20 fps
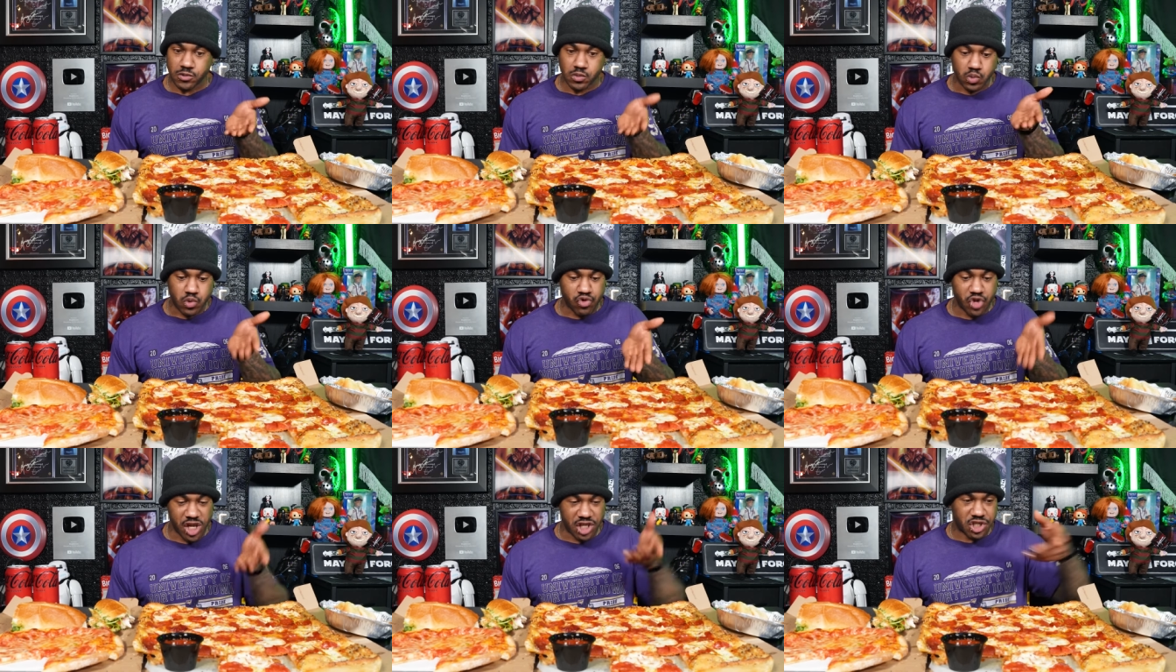
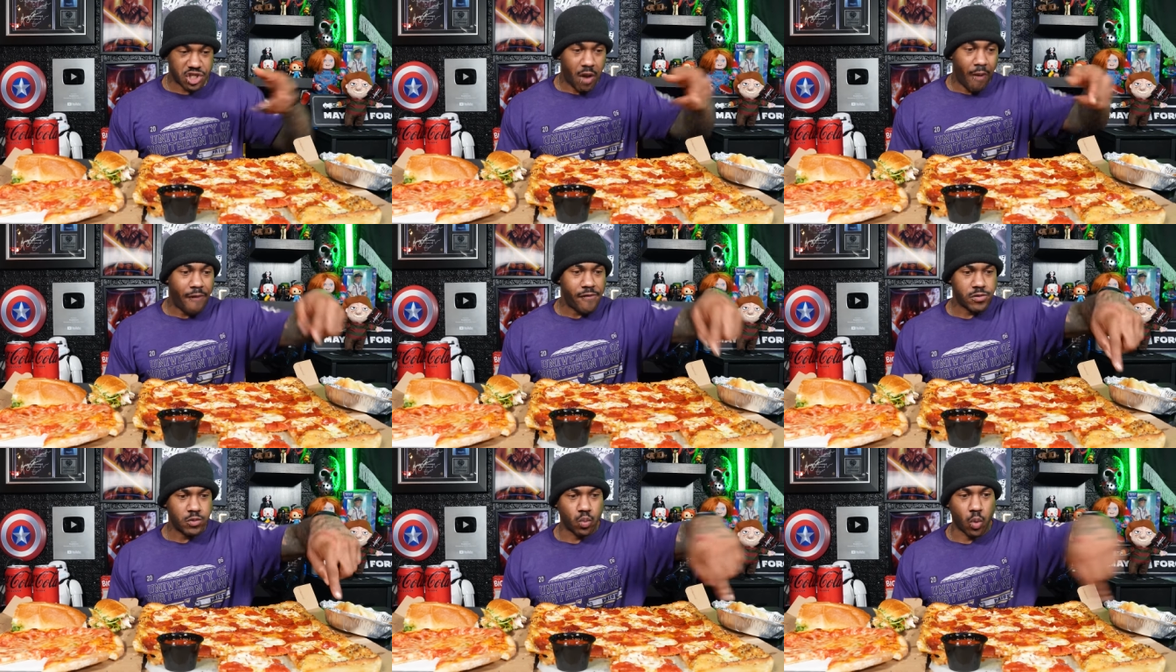This
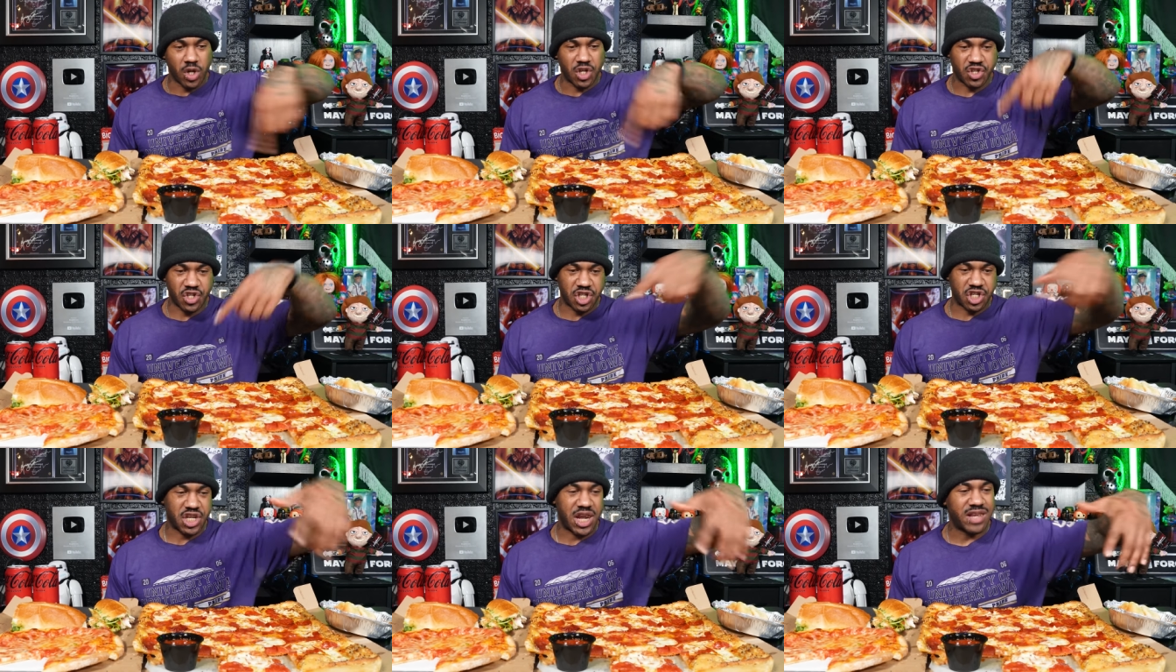was
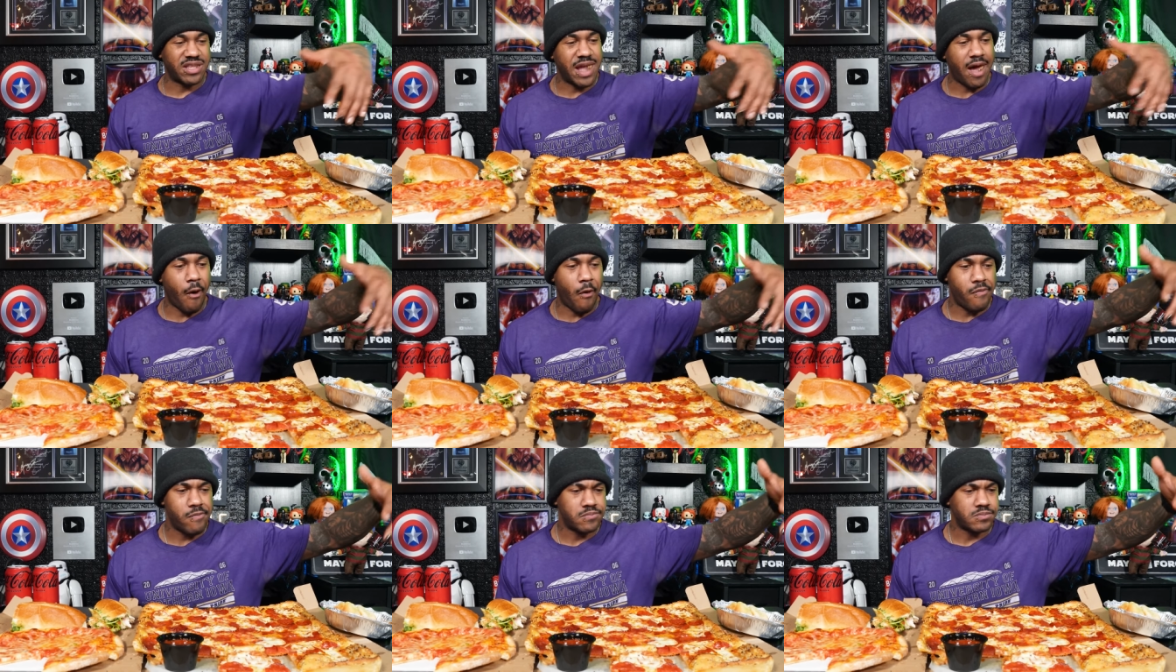the
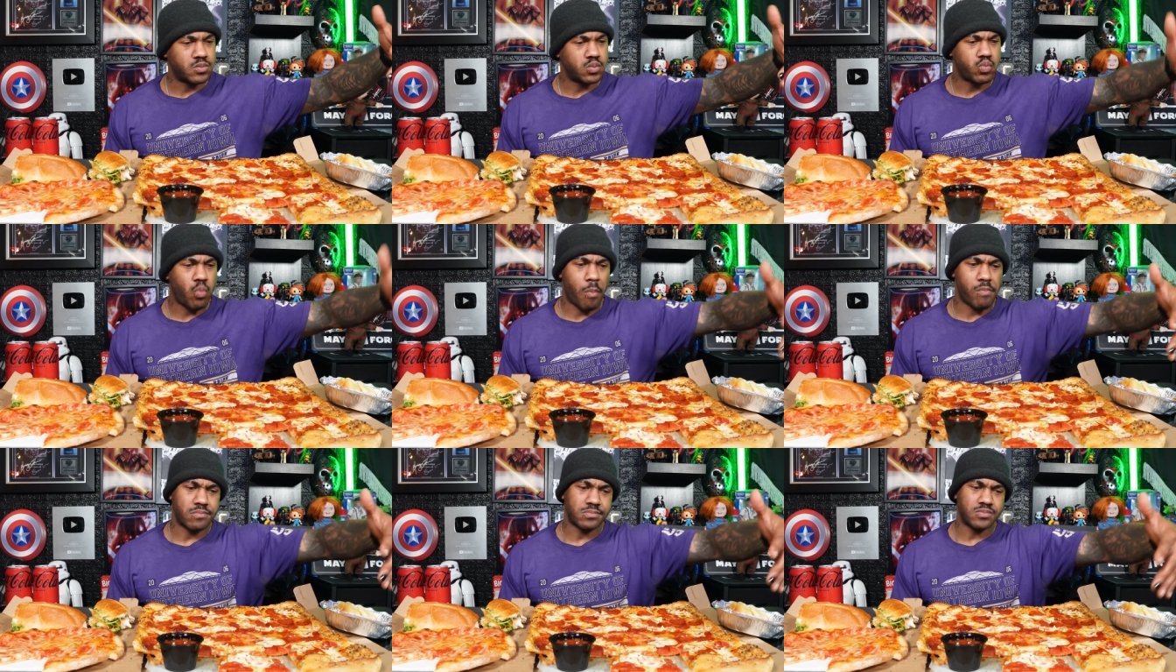standout.
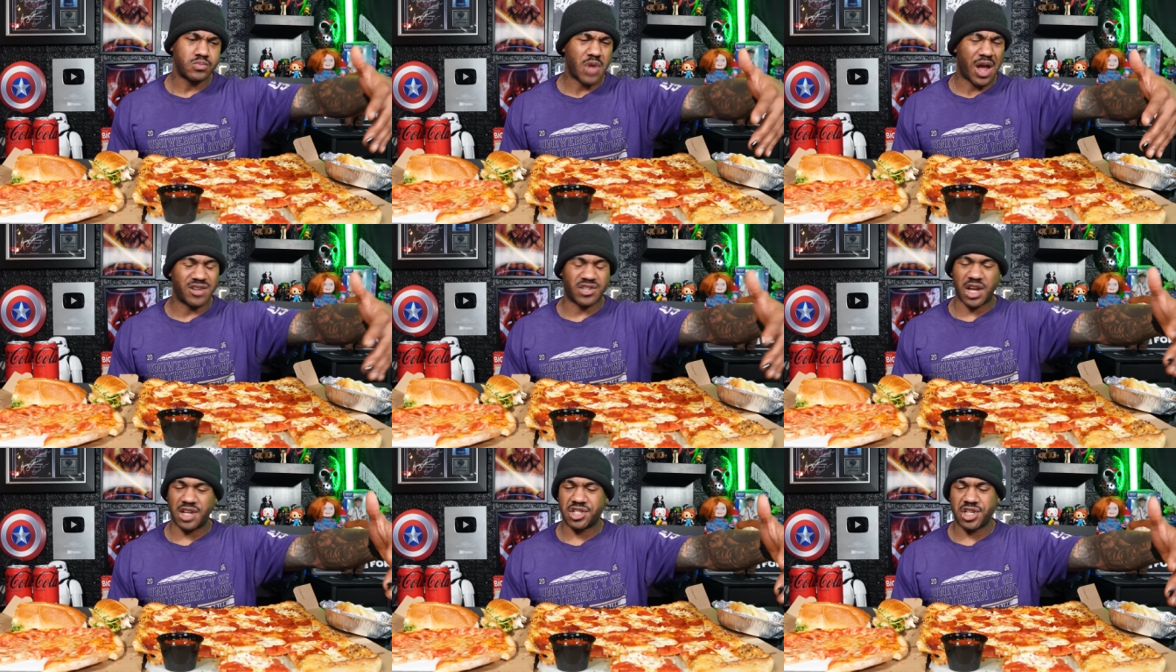
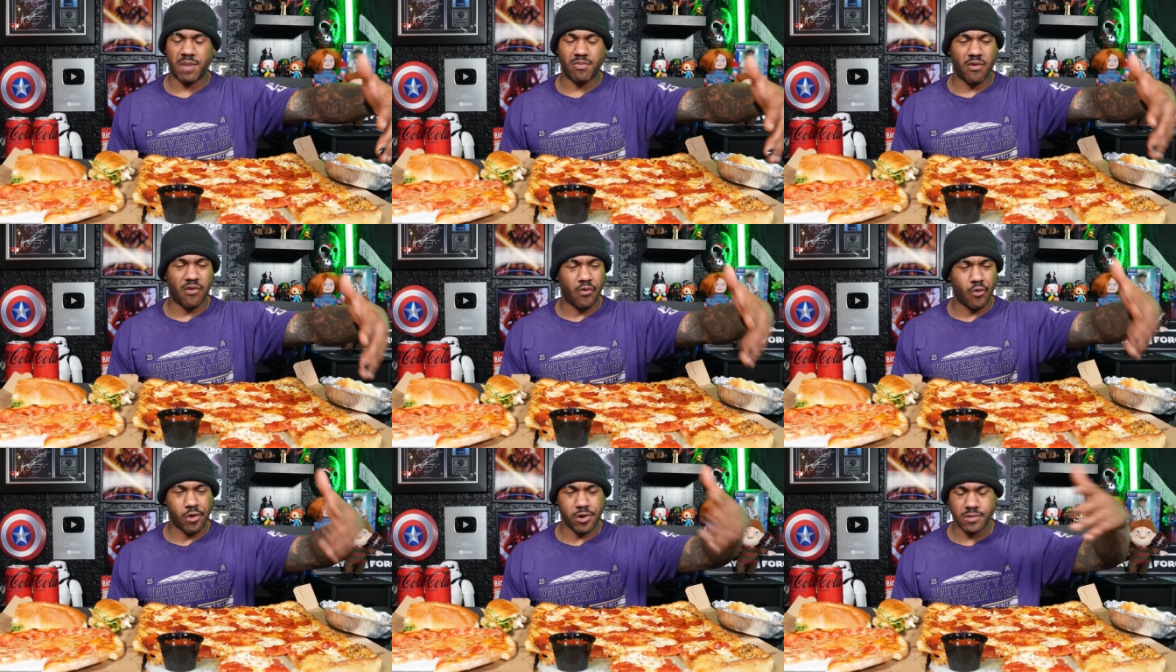As I said
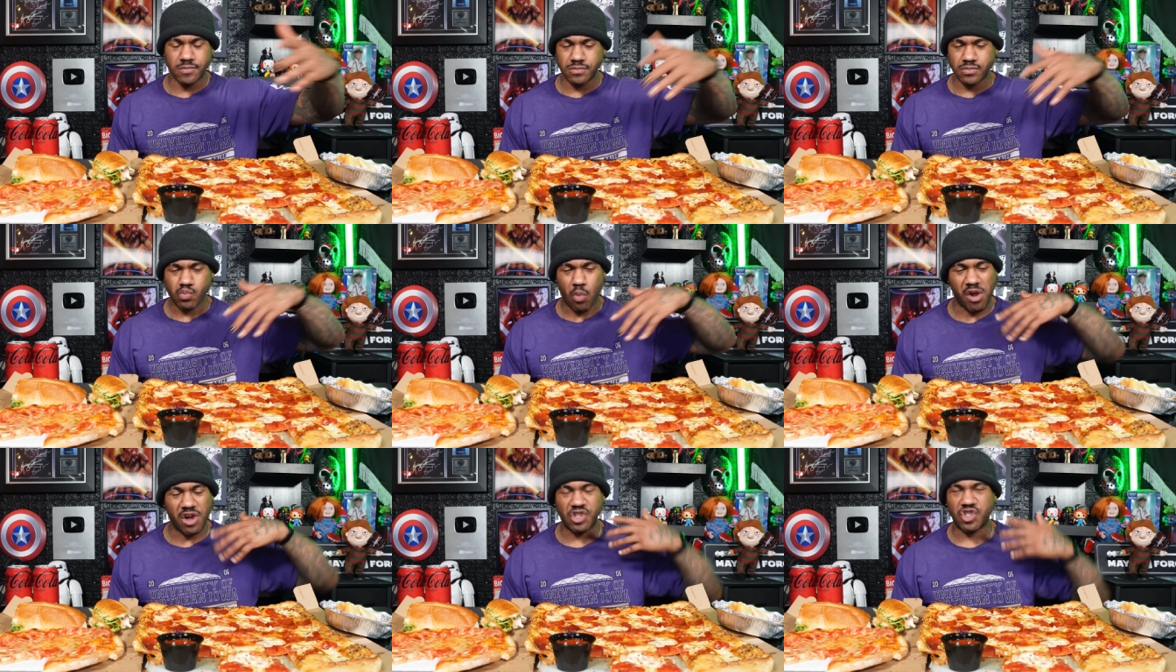before,
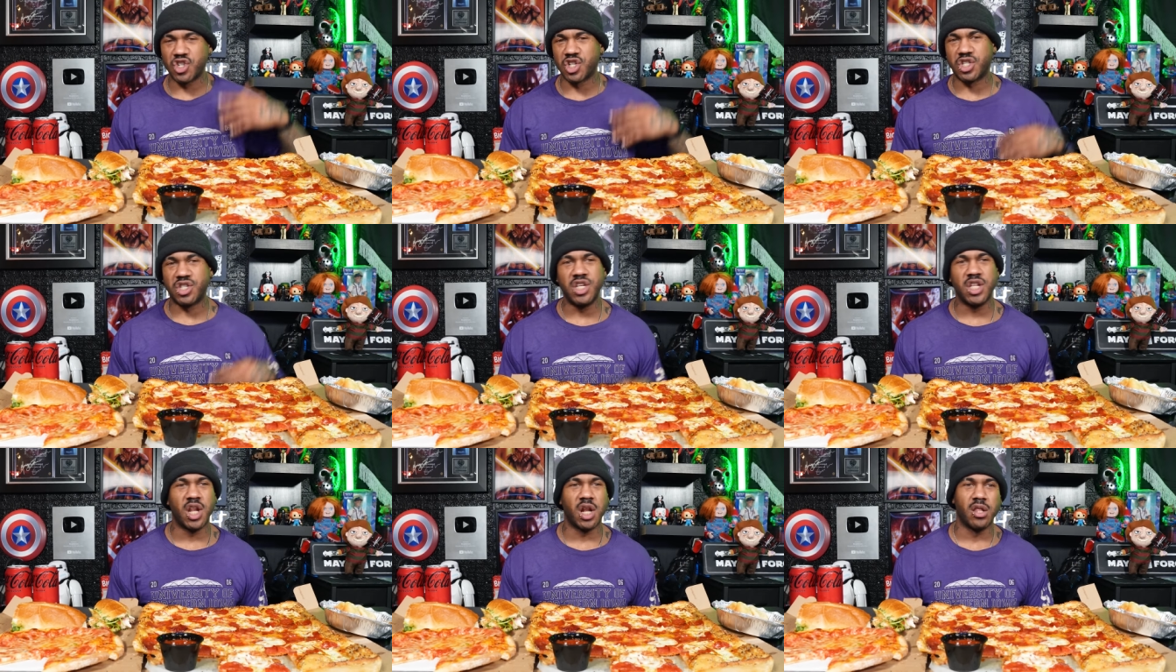it just
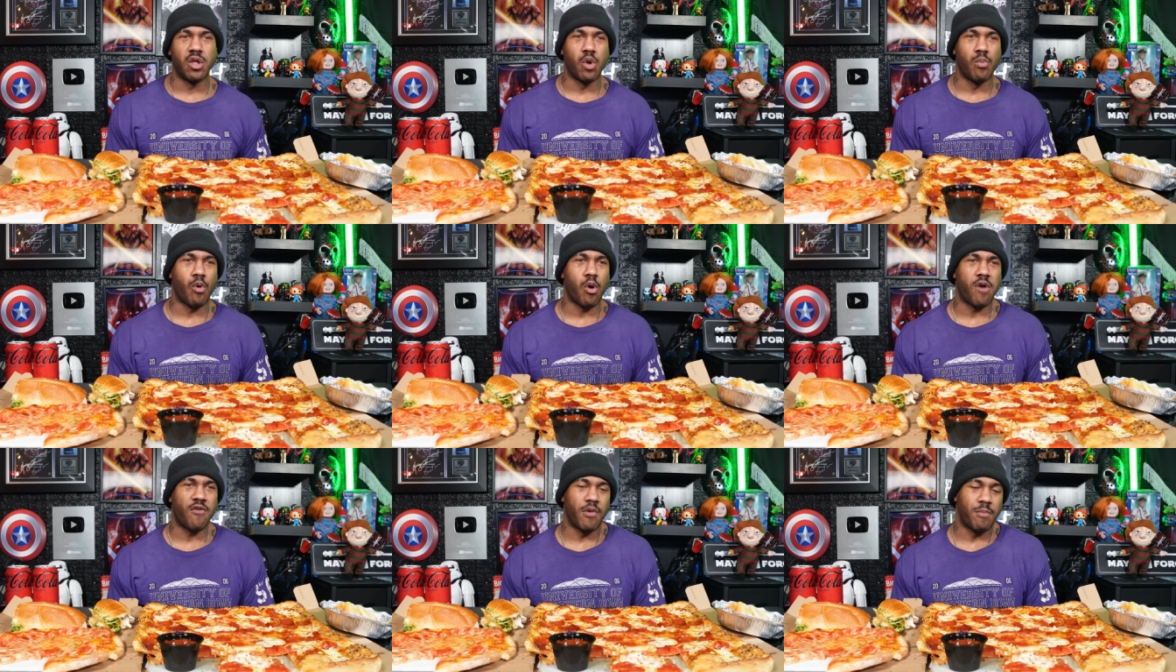needed a little
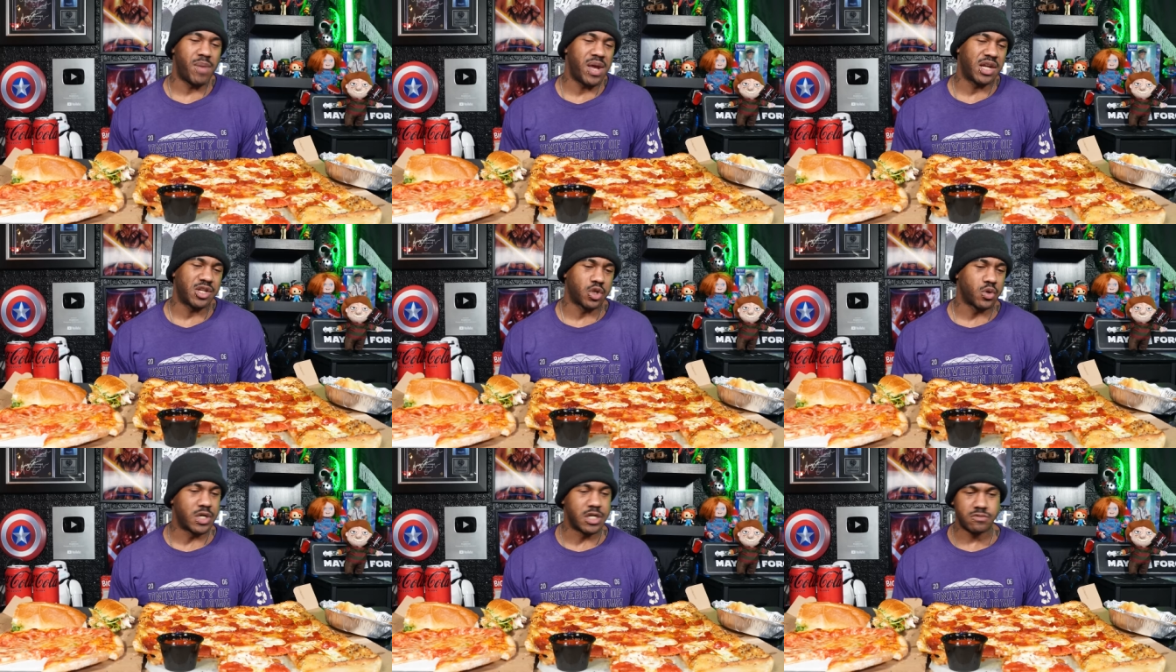more of a
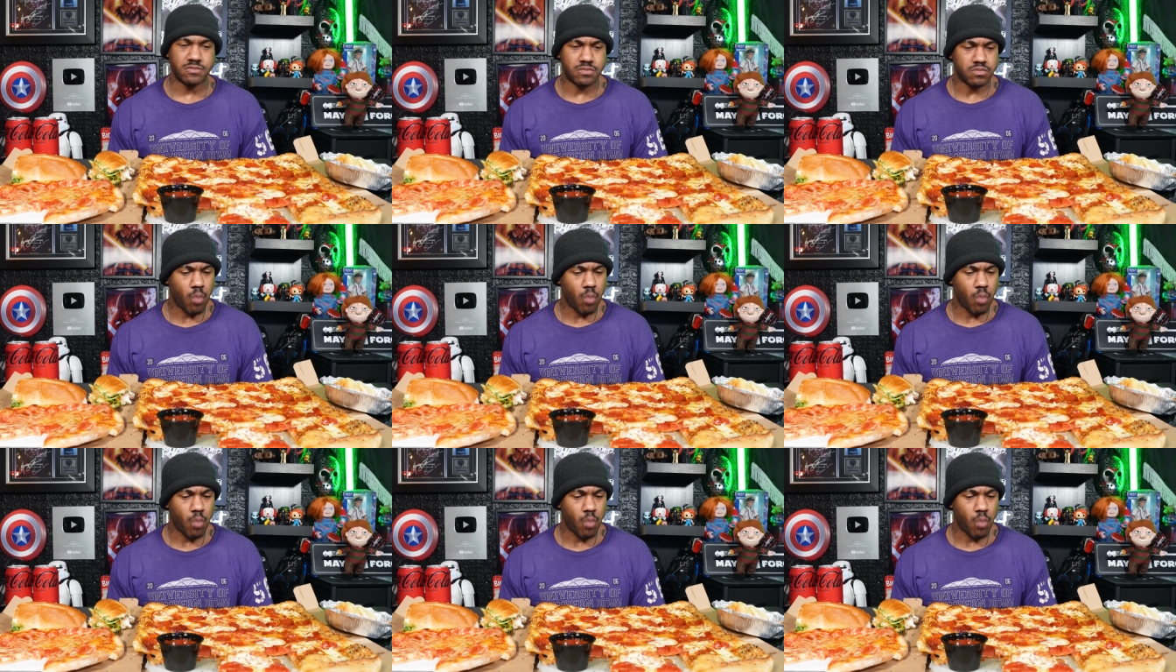bake to it.